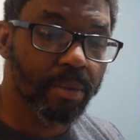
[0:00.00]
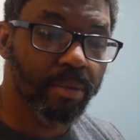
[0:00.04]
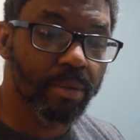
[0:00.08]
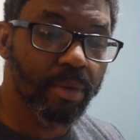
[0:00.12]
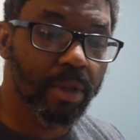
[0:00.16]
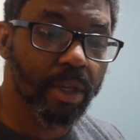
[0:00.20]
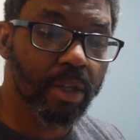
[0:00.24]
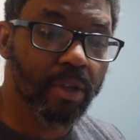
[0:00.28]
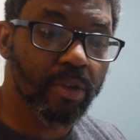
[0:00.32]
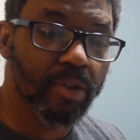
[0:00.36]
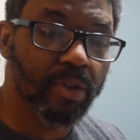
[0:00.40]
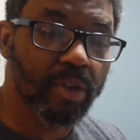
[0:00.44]

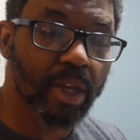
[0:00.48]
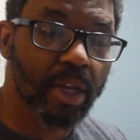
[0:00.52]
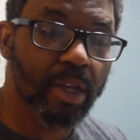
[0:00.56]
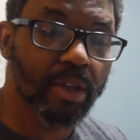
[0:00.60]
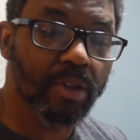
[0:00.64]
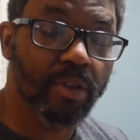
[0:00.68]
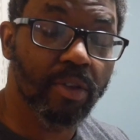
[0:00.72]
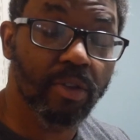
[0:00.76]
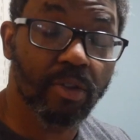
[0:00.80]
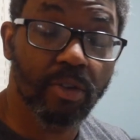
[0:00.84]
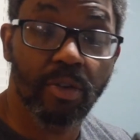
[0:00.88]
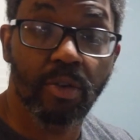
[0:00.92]
It
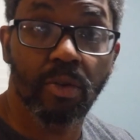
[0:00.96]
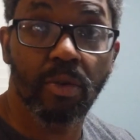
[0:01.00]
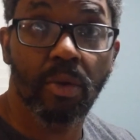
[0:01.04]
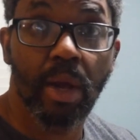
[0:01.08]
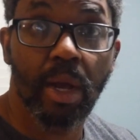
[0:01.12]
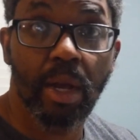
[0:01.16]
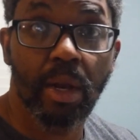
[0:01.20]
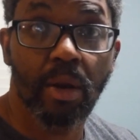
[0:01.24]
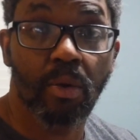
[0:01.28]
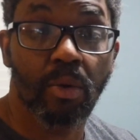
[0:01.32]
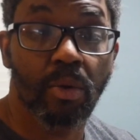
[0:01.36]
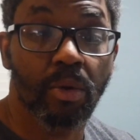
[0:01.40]
says it's
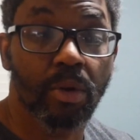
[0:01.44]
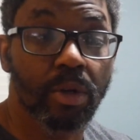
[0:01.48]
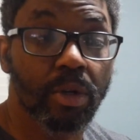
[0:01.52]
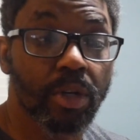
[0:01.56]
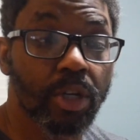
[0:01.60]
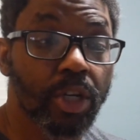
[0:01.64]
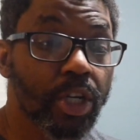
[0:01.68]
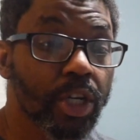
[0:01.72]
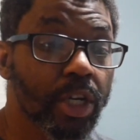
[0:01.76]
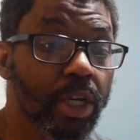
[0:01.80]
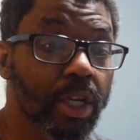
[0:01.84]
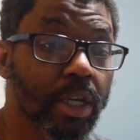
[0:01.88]
great on
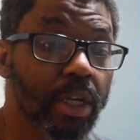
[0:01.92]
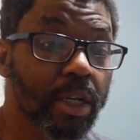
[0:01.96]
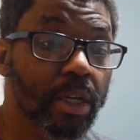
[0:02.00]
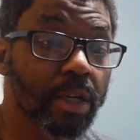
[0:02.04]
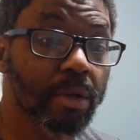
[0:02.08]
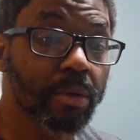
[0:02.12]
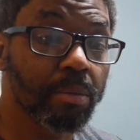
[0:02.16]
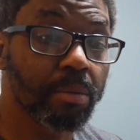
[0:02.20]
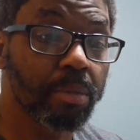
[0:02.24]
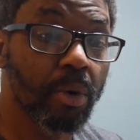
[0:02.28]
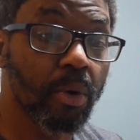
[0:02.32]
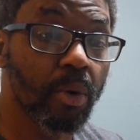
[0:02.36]

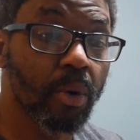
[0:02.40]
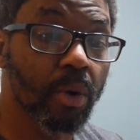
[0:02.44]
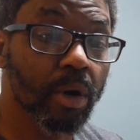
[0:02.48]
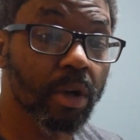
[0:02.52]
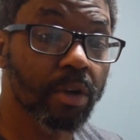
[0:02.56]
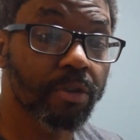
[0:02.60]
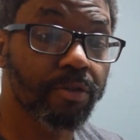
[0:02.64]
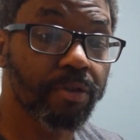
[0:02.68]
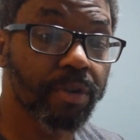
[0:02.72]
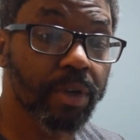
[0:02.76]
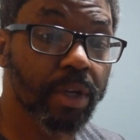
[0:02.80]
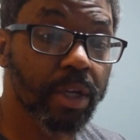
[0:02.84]
chicken, pork,
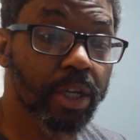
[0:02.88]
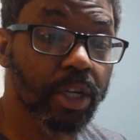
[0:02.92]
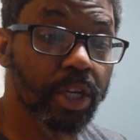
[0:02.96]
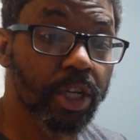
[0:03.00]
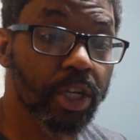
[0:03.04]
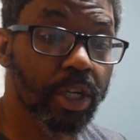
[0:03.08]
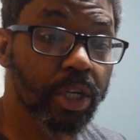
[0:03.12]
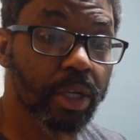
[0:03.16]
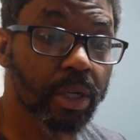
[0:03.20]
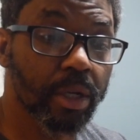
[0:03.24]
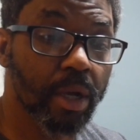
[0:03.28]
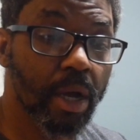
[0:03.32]

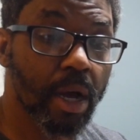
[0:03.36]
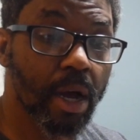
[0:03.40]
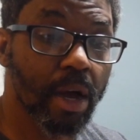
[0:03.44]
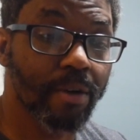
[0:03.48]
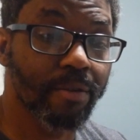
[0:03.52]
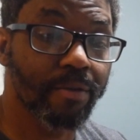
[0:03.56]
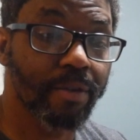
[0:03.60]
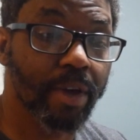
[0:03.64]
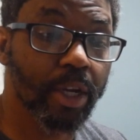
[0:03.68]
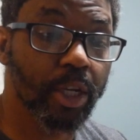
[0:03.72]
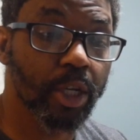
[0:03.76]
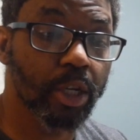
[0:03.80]
fish,
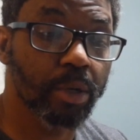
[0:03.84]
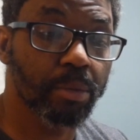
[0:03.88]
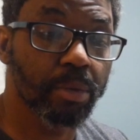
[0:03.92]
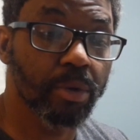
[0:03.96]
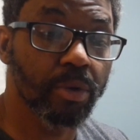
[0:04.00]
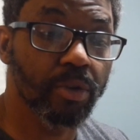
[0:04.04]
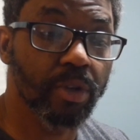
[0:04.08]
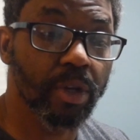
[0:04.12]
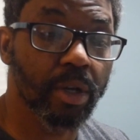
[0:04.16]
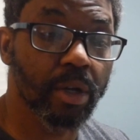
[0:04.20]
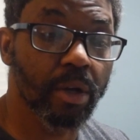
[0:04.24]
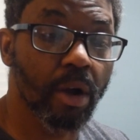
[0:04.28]

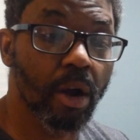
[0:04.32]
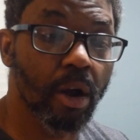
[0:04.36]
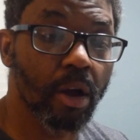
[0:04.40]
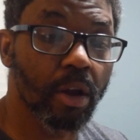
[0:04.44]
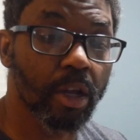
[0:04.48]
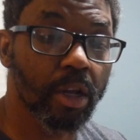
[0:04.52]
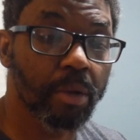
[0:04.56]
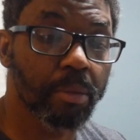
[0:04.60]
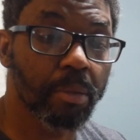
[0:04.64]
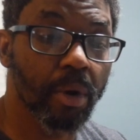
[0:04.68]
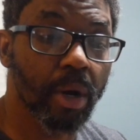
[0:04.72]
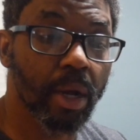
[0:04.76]
vegetables, and
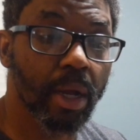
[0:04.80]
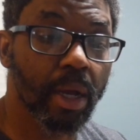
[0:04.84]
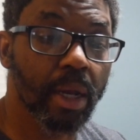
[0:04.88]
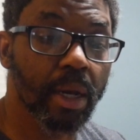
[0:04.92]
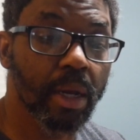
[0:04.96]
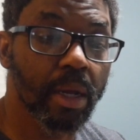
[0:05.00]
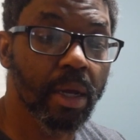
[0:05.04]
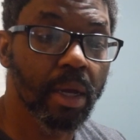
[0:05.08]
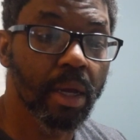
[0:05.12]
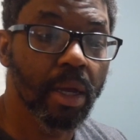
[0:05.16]
garlic bread.